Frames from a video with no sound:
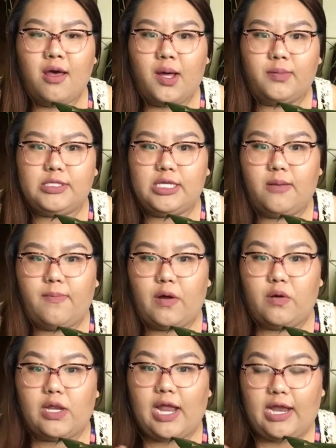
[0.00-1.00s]
up to
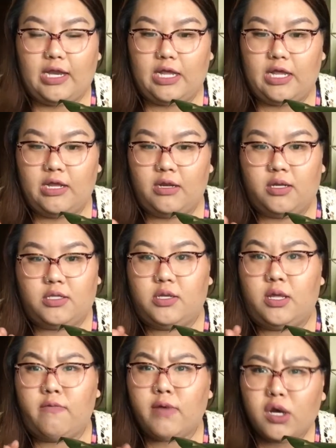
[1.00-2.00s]
about 90
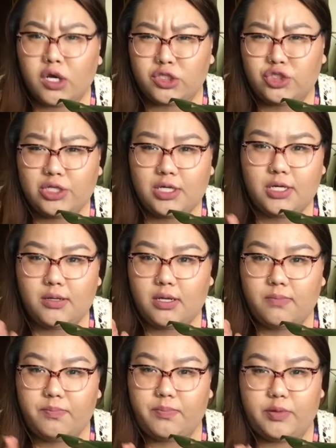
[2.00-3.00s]
to even 100%
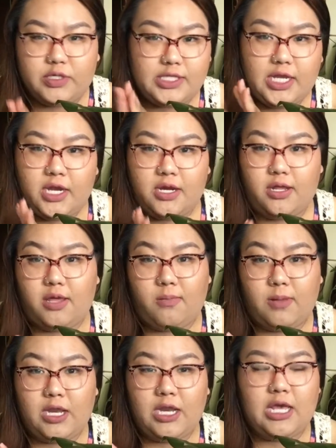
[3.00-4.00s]

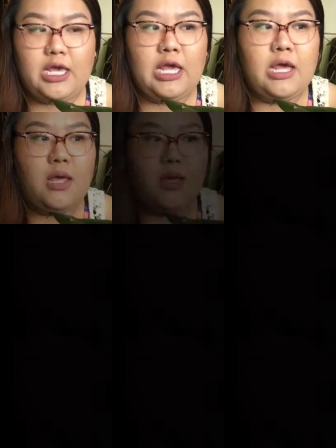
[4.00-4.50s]
humidity.